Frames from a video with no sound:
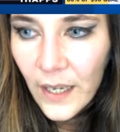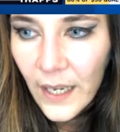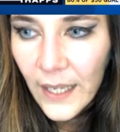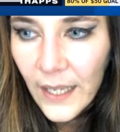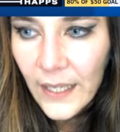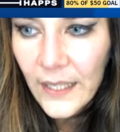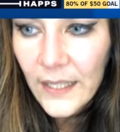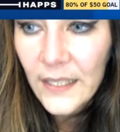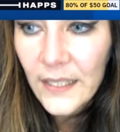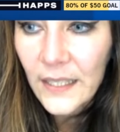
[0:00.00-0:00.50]

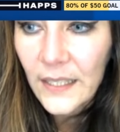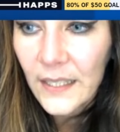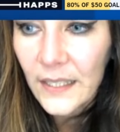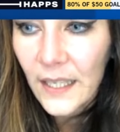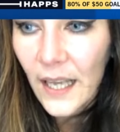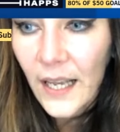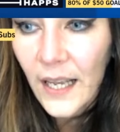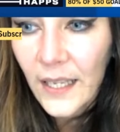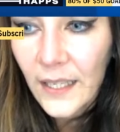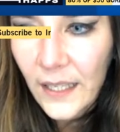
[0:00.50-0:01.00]
like it's
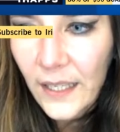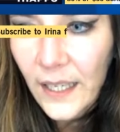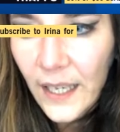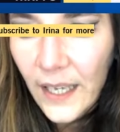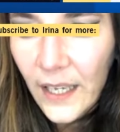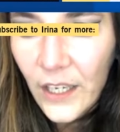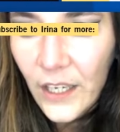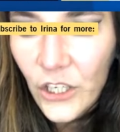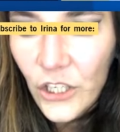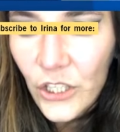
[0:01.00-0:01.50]
inside the
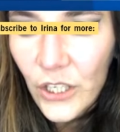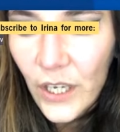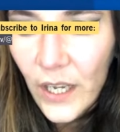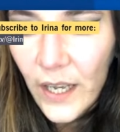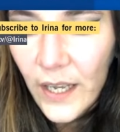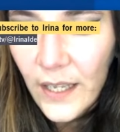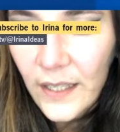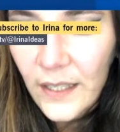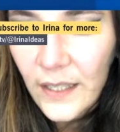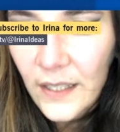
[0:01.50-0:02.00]
cage,
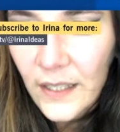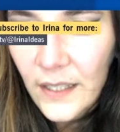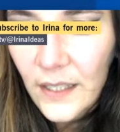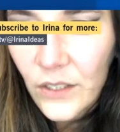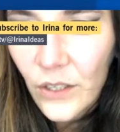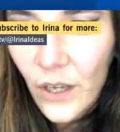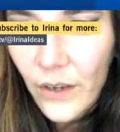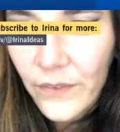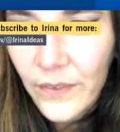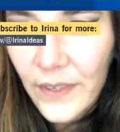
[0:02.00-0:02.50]
and this
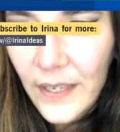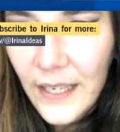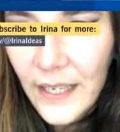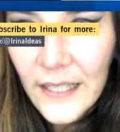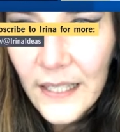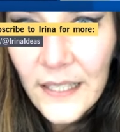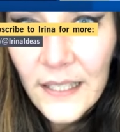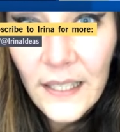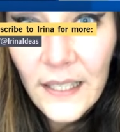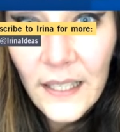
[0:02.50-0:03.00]
is
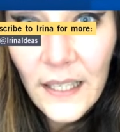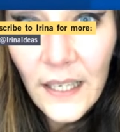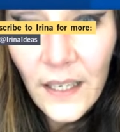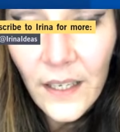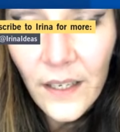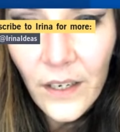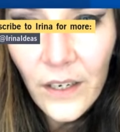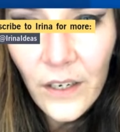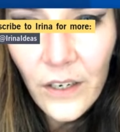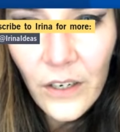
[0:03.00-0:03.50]

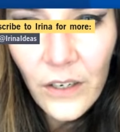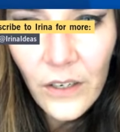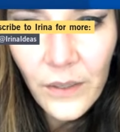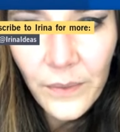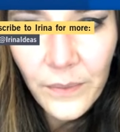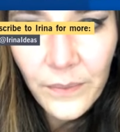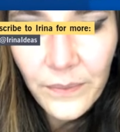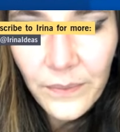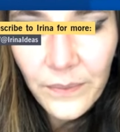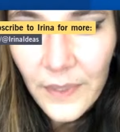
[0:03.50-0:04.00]
obviously
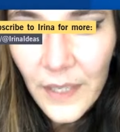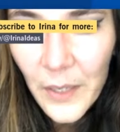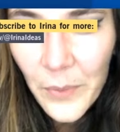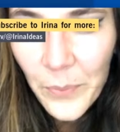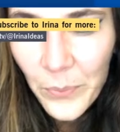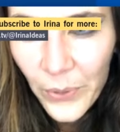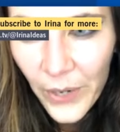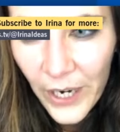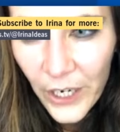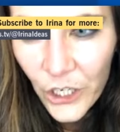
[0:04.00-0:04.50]
her
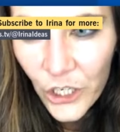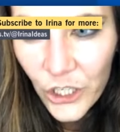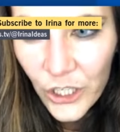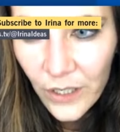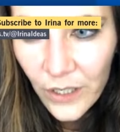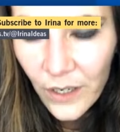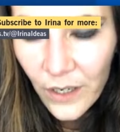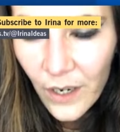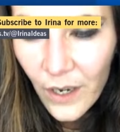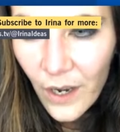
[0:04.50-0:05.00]

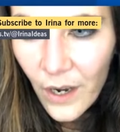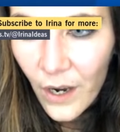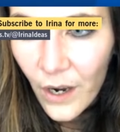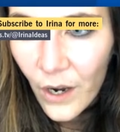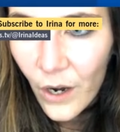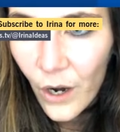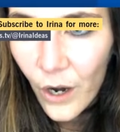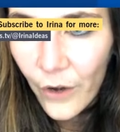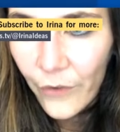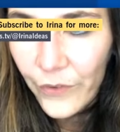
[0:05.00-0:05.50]
impression
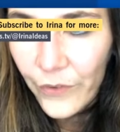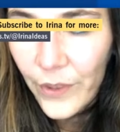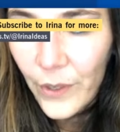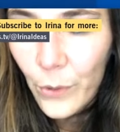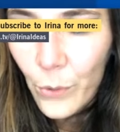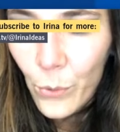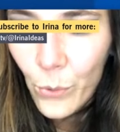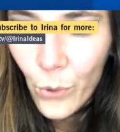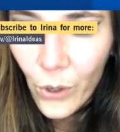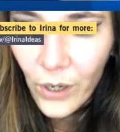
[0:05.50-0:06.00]
of
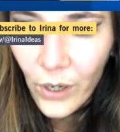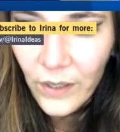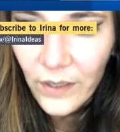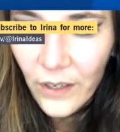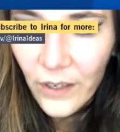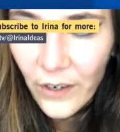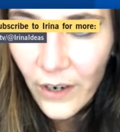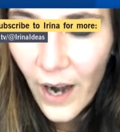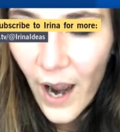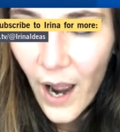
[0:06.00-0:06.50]
the
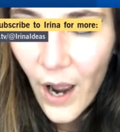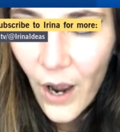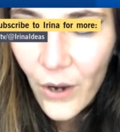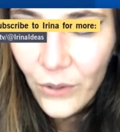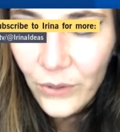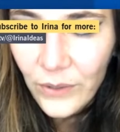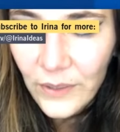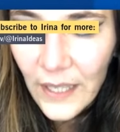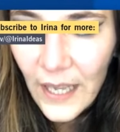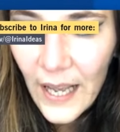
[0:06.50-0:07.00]
world
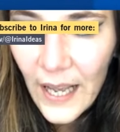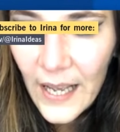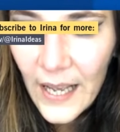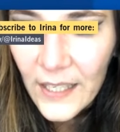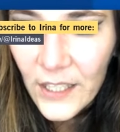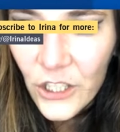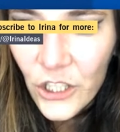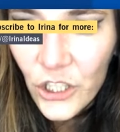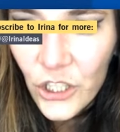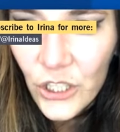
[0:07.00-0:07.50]
around
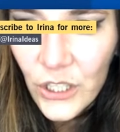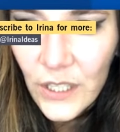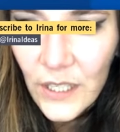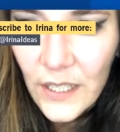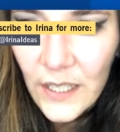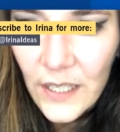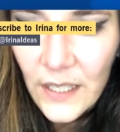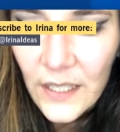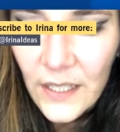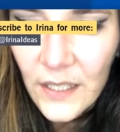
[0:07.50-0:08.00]
as
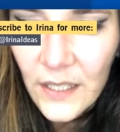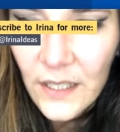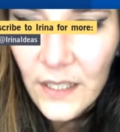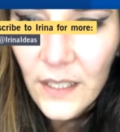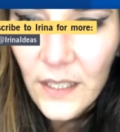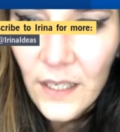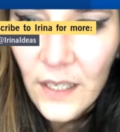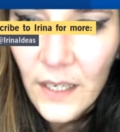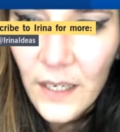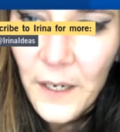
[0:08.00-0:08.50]
she's